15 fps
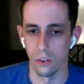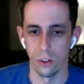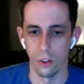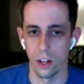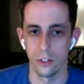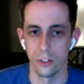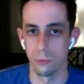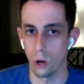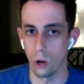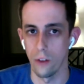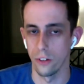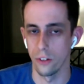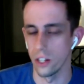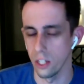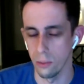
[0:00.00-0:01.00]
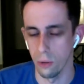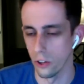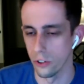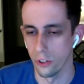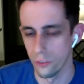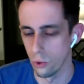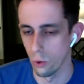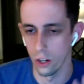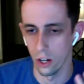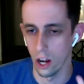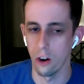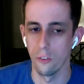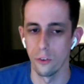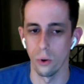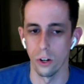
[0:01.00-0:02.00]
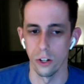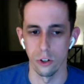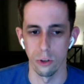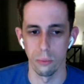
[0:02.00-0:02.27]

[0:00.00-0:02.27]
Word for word: subscribe via emails if you want, however you want to do it.